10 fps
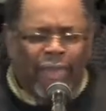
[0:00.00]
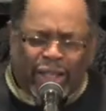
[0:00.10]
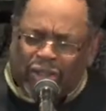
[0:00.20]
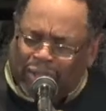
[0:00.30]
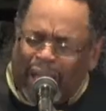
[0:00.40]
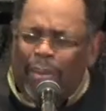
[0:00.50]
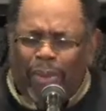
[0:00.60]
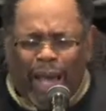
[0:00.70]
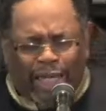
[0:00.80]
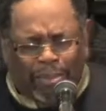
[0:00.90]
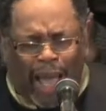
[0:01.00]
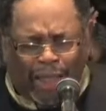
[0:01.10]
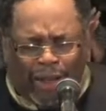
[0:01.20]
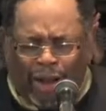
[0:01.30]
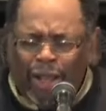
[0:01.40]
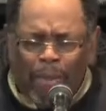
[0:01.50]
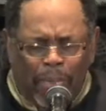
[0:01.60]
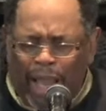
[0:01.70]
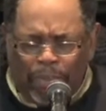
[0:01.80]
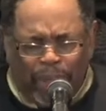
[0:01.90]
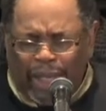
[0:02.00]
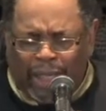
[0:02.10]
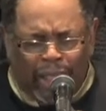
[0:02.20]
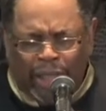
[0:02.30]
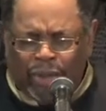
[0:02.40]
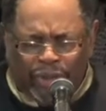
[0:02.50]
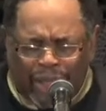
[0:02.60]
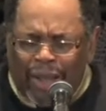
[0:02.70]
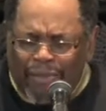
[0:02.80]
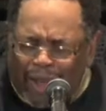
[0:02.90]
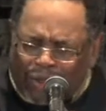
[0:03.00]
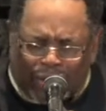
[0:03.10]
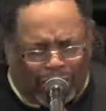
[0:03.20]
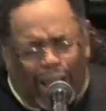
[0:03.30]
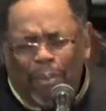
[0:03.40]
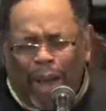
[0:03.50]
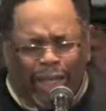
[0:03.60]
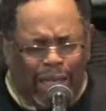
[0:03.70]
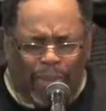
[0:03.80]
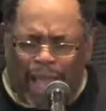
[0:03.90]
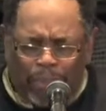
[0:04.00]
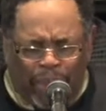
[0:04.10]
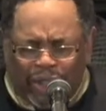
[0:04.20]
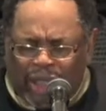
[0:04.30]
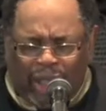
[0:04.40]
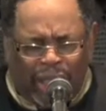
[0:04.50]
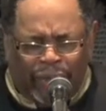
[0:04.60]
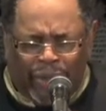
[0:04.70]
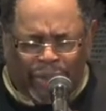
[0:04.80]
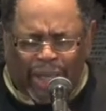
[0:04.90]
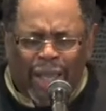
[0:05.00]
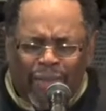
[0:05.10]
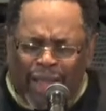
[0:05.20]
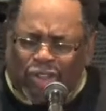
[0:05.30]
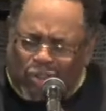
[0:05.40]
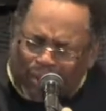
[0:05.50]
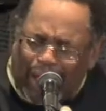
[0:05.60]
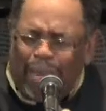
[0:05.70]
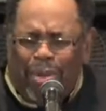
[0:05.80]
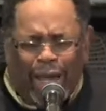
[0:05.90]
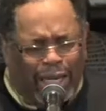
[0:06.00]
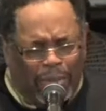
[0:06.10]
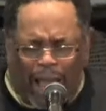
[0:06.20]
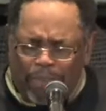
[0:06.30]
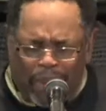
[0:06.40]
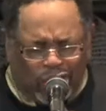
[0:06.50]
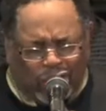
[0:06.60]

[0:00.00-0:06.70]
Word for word: that somebody, my God, might be healed, that somebody might be delivered, that somebody might be